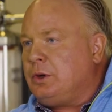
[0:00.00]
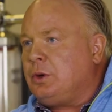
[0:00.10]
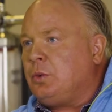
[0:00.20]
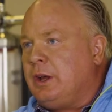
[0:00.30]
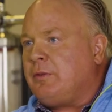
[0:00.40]
We
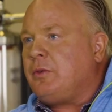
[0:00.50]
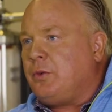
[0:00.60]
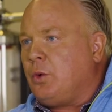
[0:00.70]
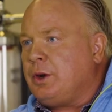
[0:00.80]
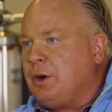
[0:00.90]
do. We have a
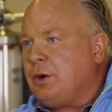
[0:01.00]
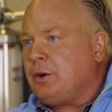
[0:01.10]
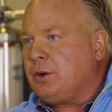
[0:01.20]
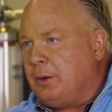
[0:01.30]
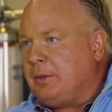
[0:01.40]

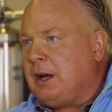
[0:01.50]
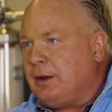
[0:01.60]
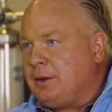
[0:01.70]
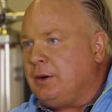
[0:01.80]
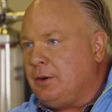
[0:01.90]
4-year coming
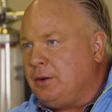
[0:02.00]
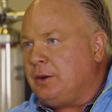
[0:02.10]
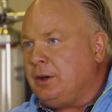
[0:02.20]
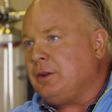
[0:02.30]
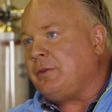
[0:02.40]
out here
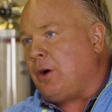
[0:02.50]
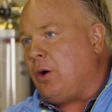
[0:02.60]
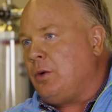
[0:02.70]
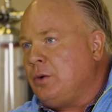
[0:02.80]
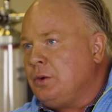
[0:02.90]
in the
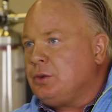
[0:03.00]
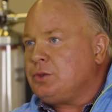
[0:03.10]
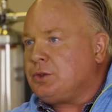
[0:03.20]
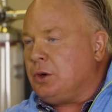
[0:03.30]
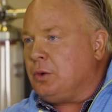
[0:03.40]
fall.
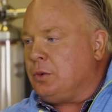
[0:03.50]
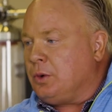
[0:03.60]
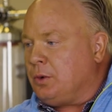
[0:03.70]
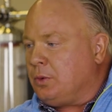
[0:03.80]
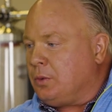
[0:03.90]

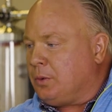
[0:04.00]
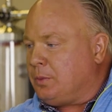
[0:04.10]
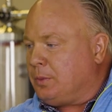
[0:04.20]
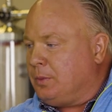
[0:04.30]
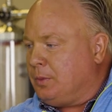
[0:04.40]
So we're
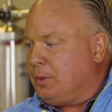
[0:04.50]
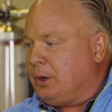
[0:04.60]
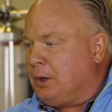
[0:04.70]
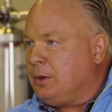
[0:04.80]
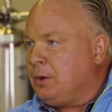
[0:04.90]
so an every
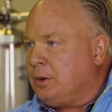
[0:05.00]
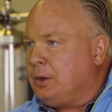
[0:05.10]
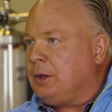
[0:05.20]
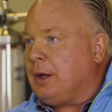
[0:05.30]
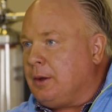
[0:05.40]
day.
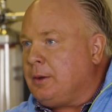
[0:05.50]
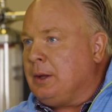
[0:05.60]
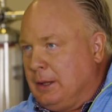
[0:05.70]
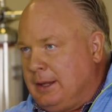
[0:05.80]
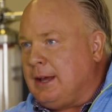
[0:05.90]

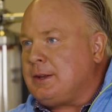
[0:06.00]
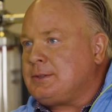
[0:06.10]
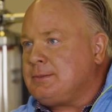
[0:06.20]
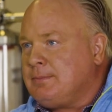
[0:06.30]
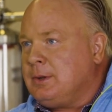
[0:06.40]
Can you
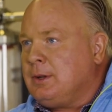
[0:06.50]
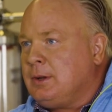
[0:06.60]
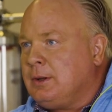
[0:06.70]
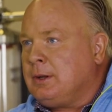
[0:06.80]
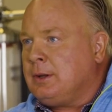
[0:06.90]
tell us what the
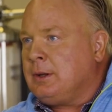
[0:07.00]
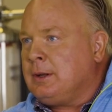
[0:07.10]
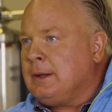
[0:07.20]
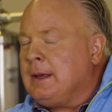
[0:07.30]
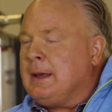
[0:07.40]
proof of that is?